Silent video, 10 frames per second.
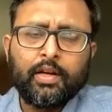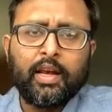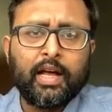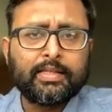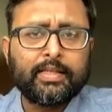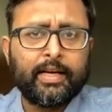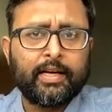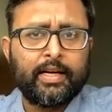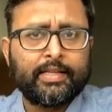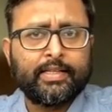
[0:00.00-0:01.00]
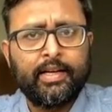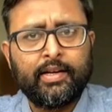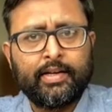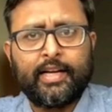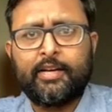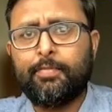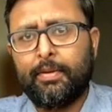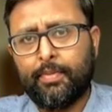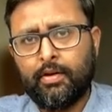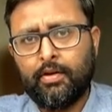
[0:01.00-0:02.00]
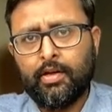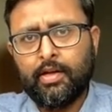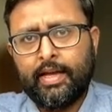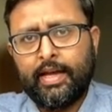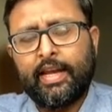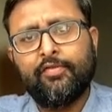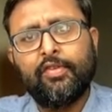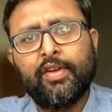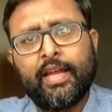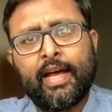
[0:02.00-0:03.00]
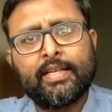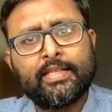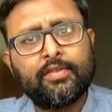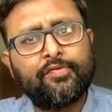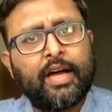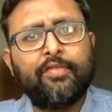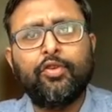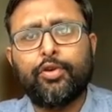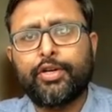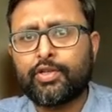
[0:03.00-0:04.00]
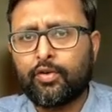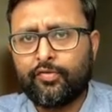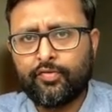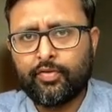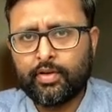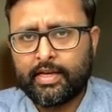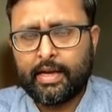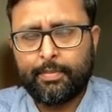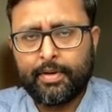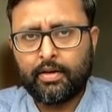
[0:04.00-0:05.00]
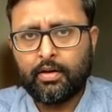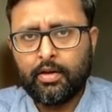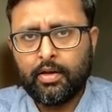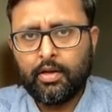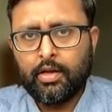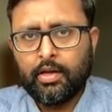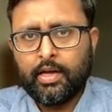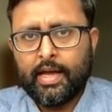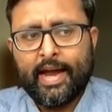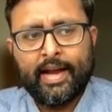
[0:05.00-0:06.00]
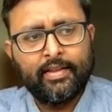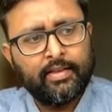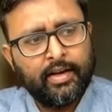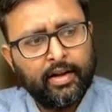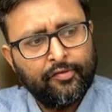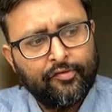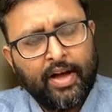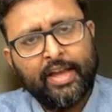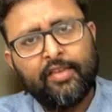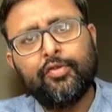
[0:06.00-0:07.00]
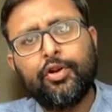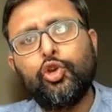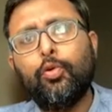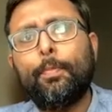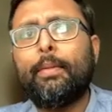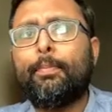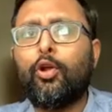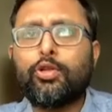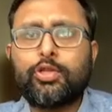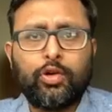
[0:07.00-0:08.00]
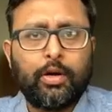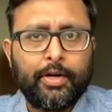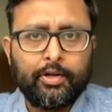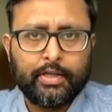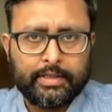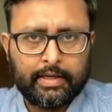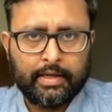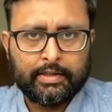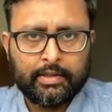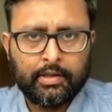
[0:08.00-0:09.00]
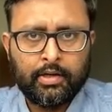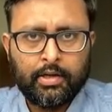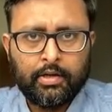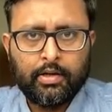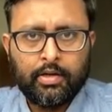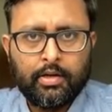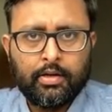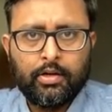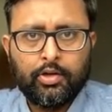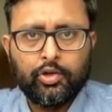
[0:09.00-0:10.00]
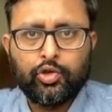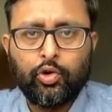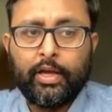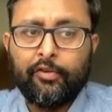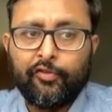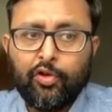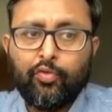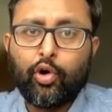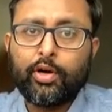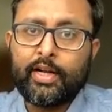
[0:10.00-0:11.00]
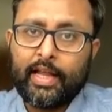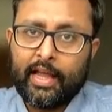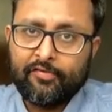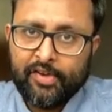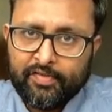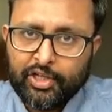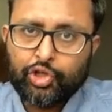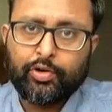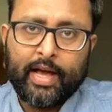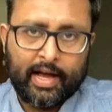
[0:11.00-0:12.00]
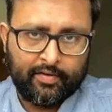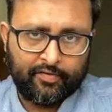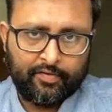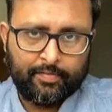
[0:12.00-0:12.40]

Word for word: class, there are, let's say, 10 people and everyone has five units of capital. And there are five new people also come into this class. So if you want that everyone should have